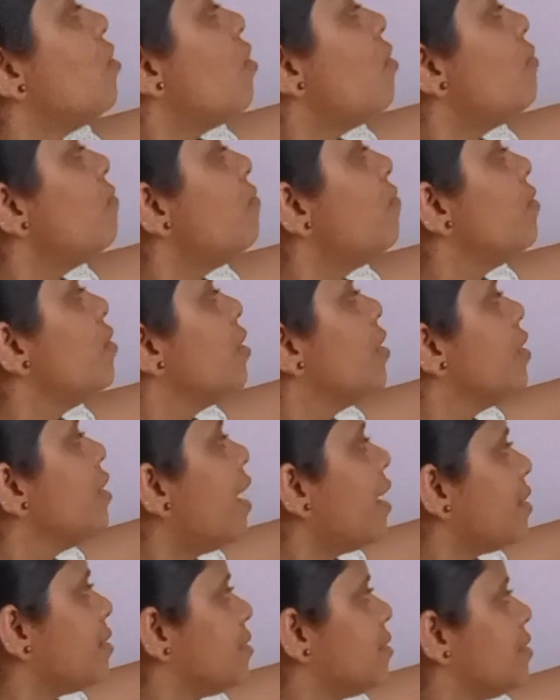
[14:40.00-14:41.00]
of
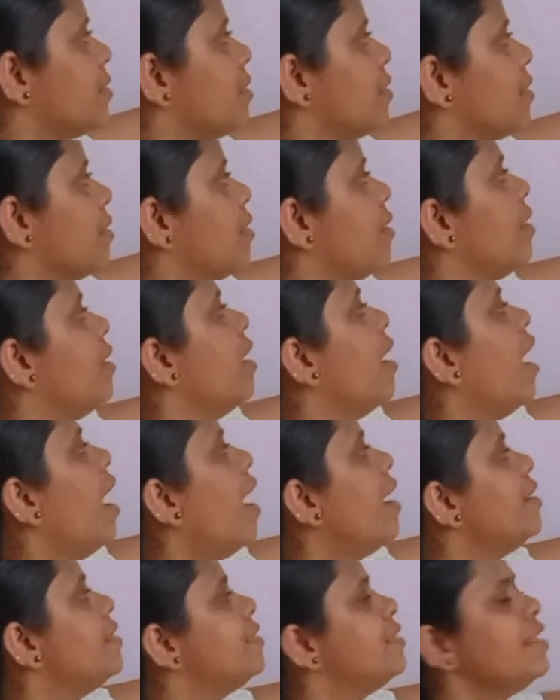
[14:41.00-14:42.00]
x,
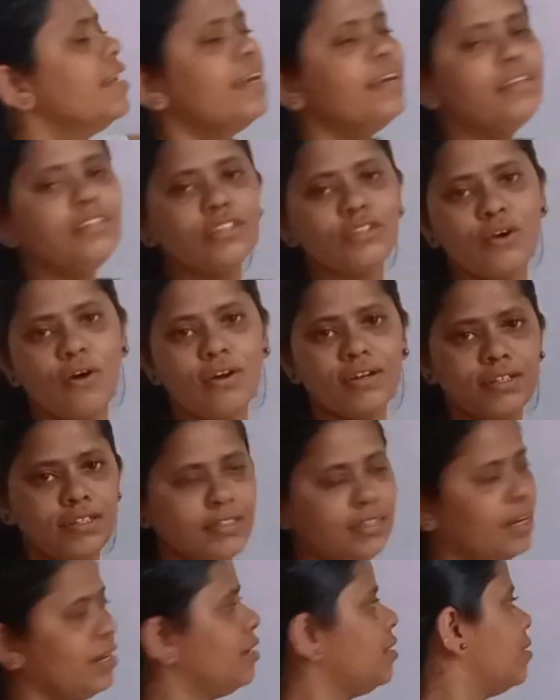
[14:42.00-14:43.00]
and c is
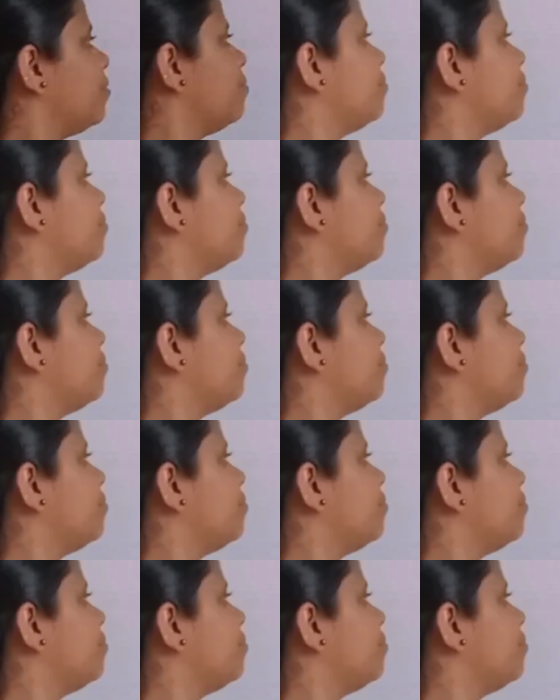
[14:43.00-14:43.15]
constant.